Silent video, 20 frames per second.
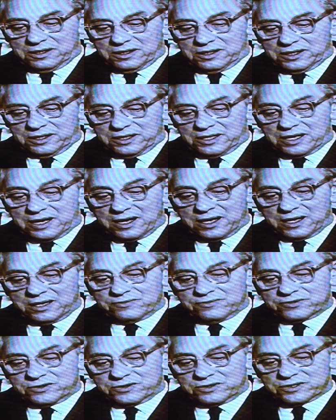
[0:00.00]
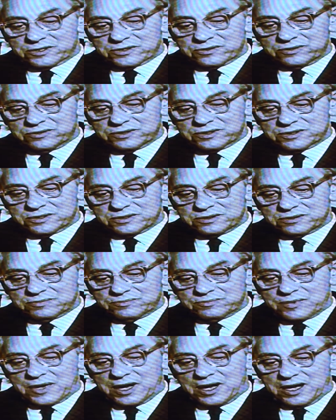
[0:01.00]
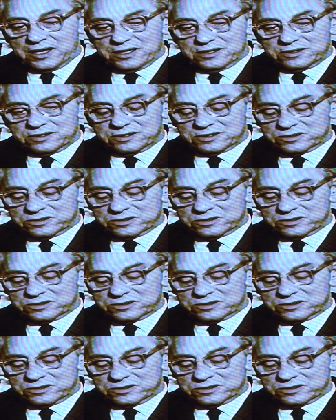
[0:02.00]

And I, of course, was behind the